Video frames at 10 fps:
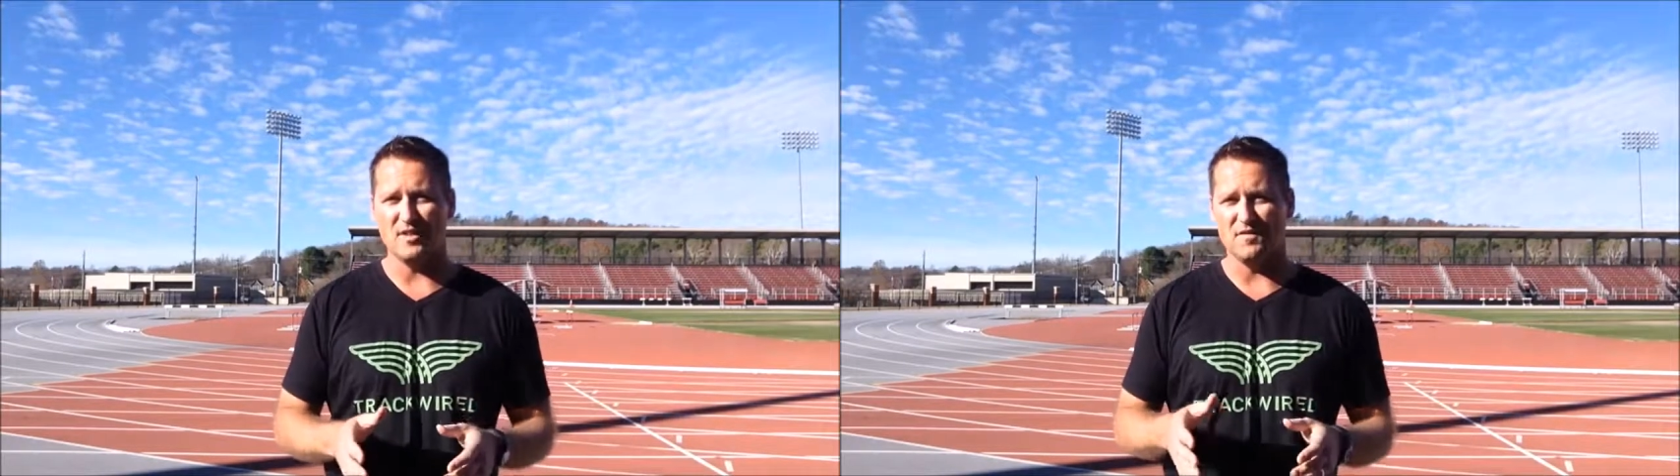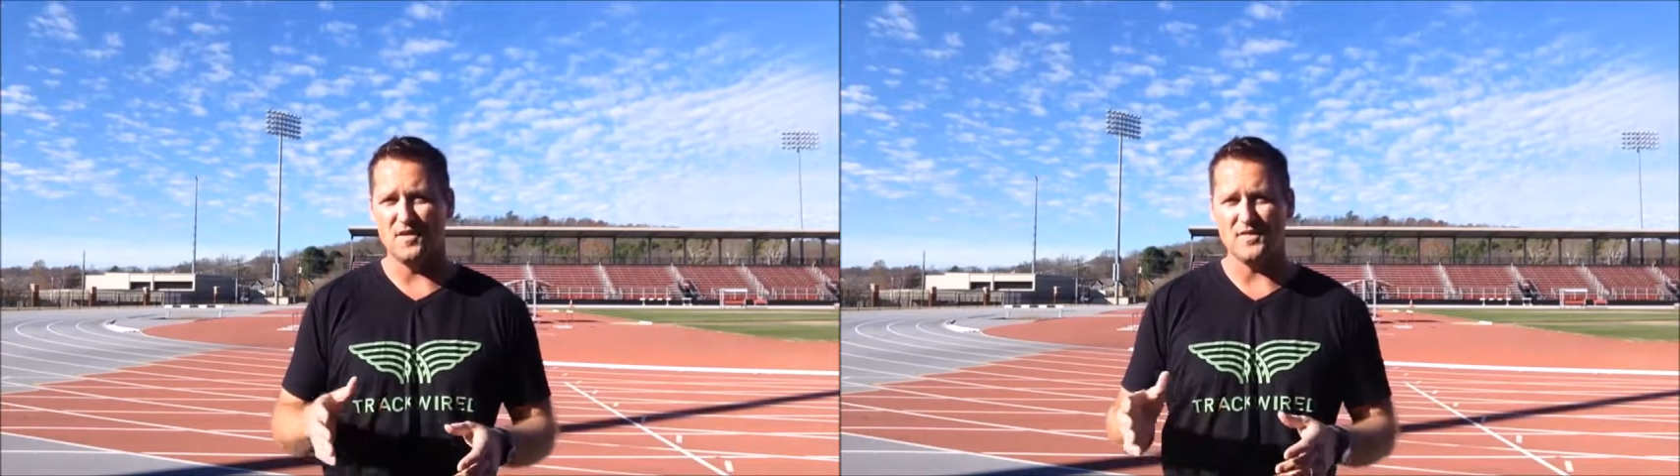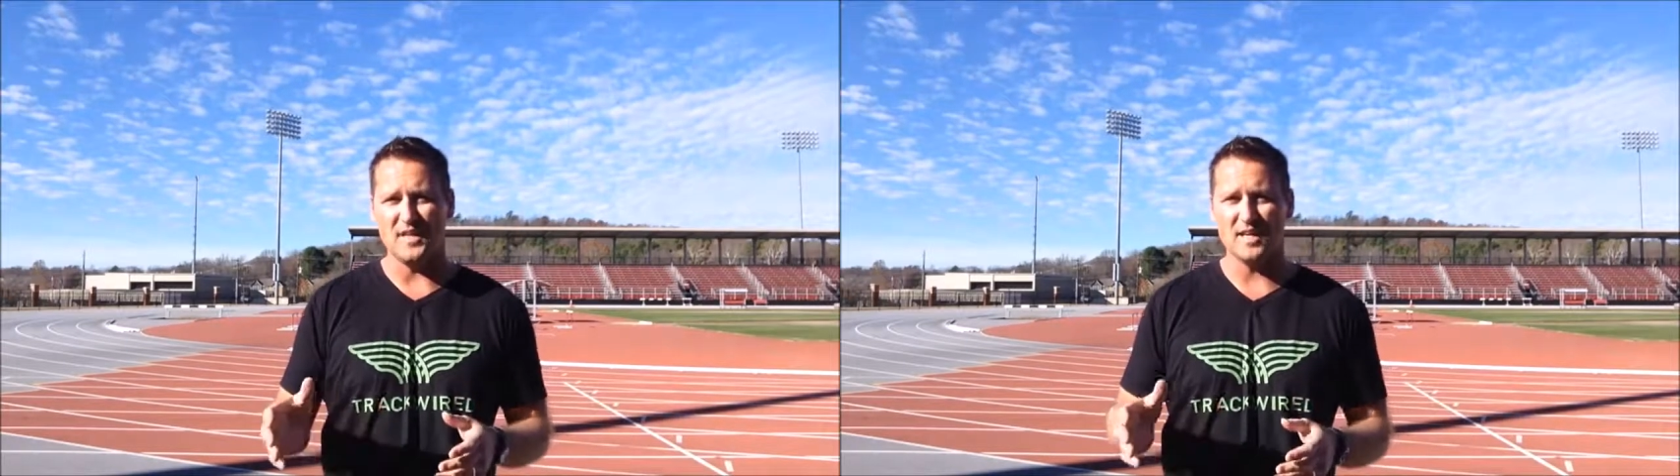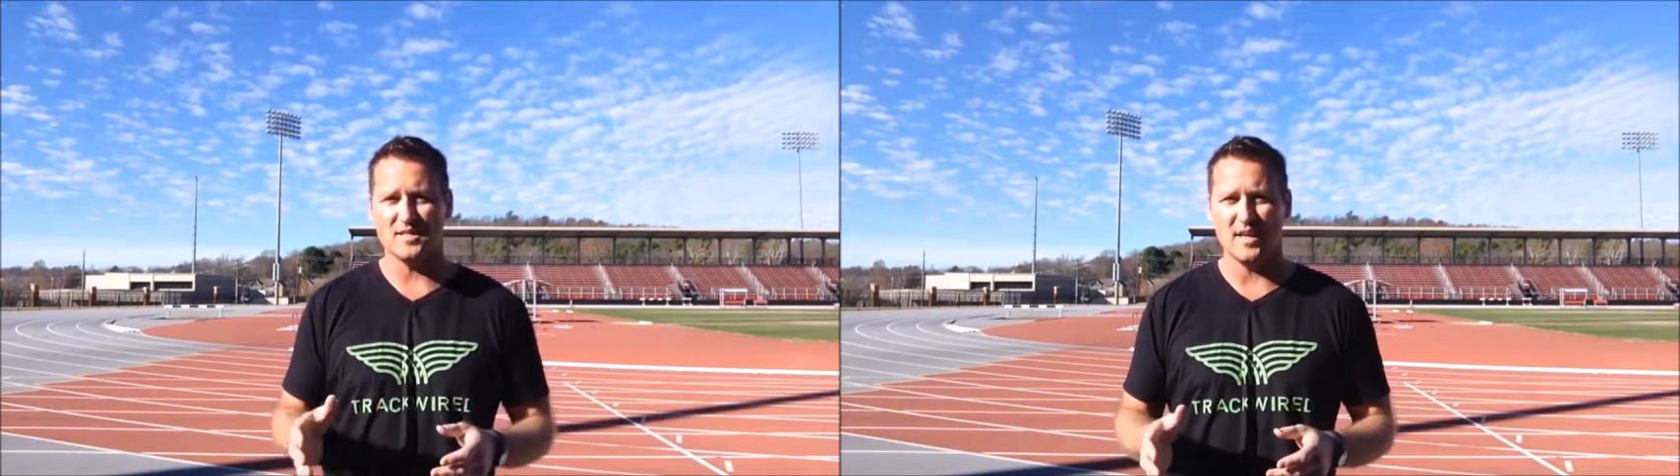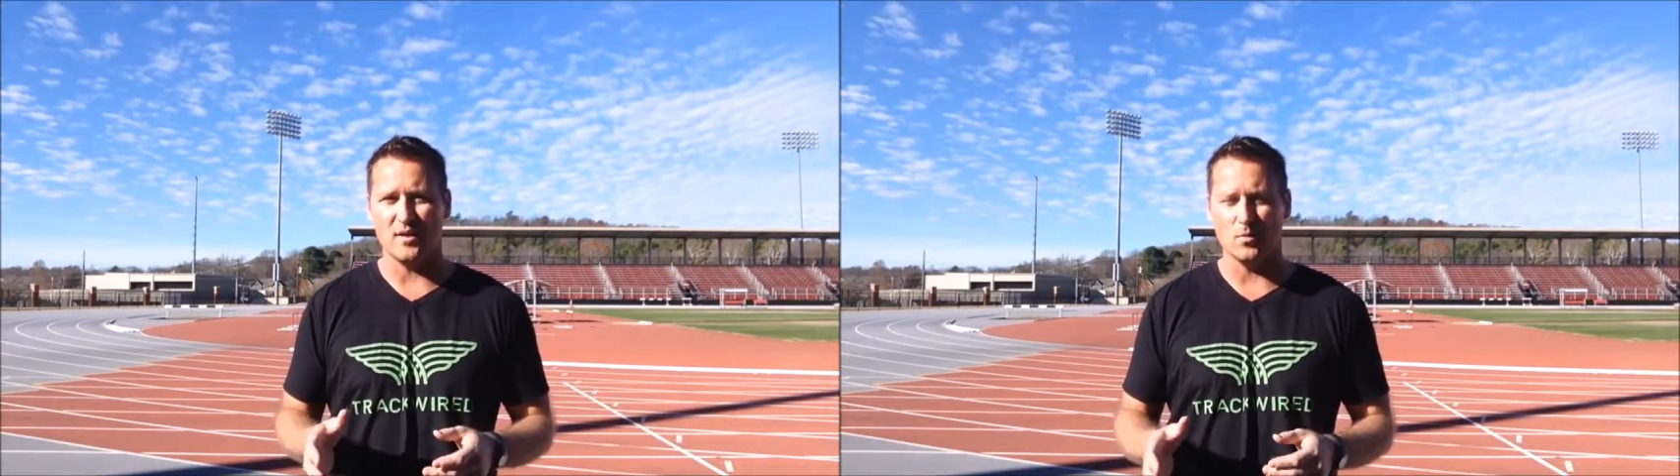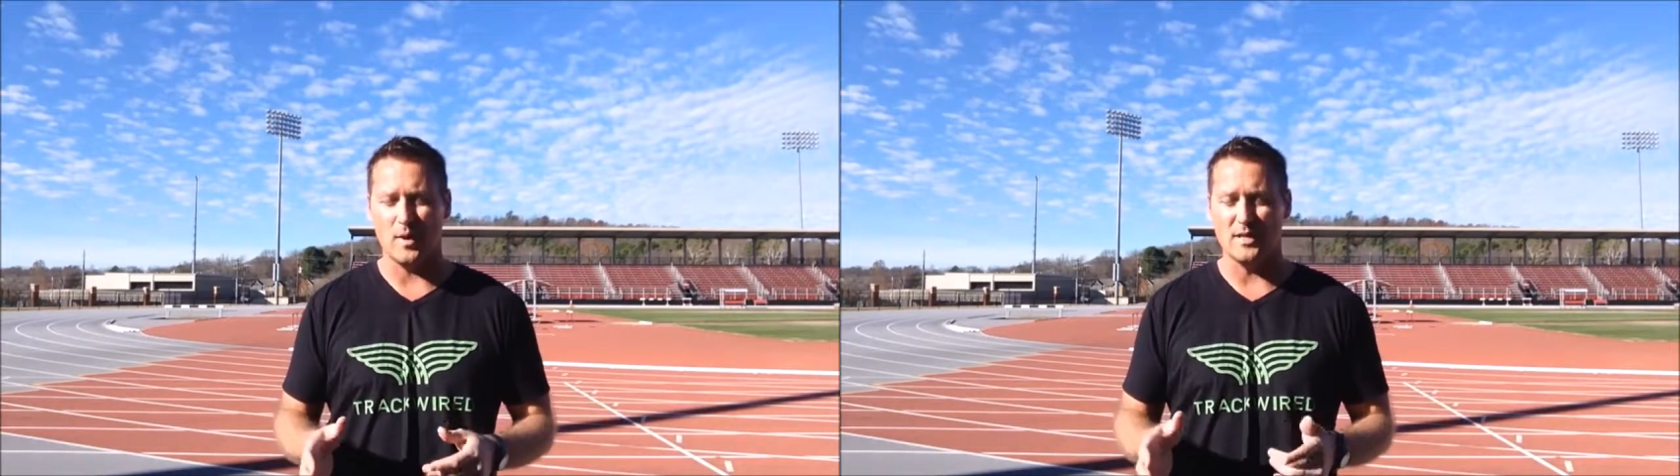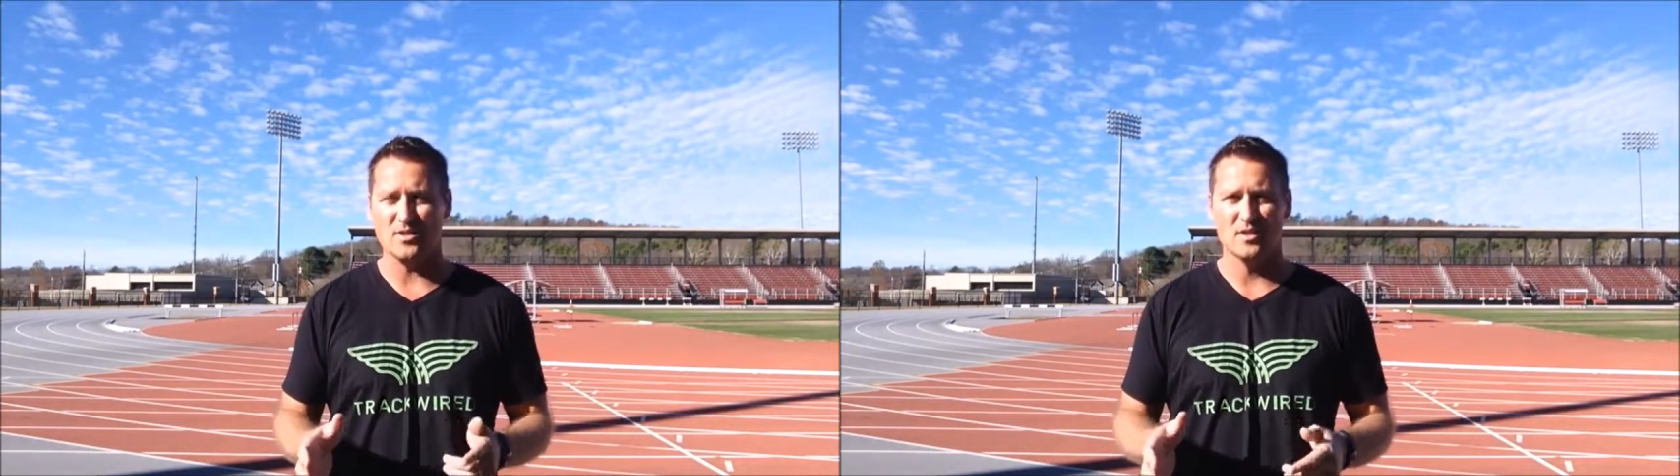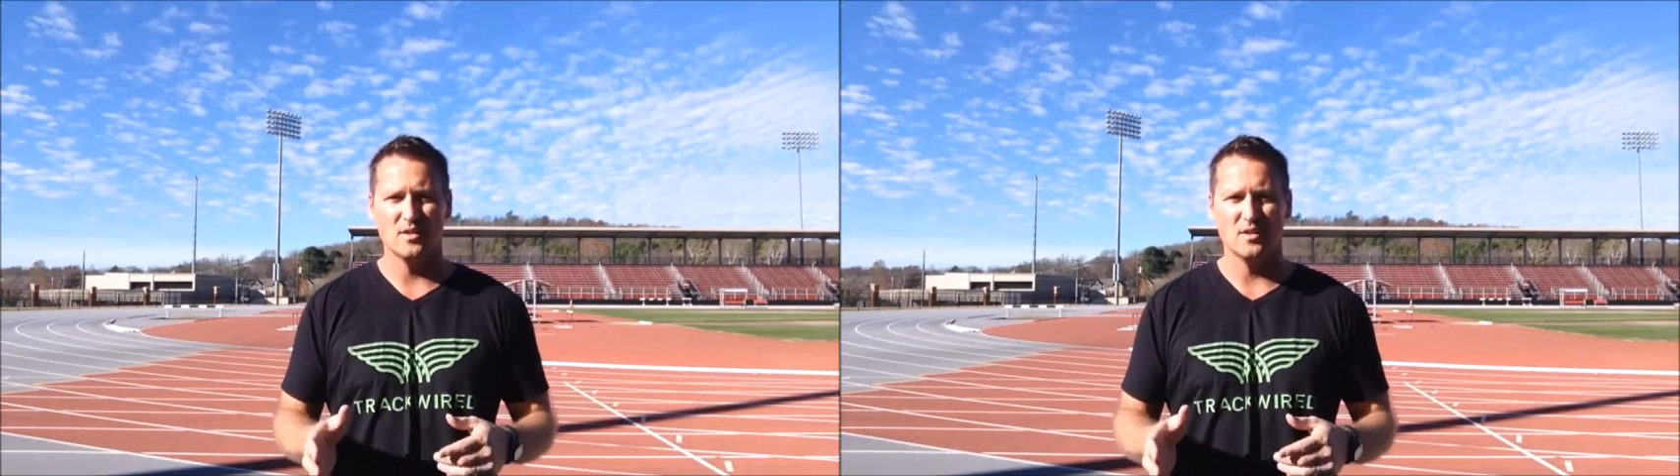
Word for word: 58 second range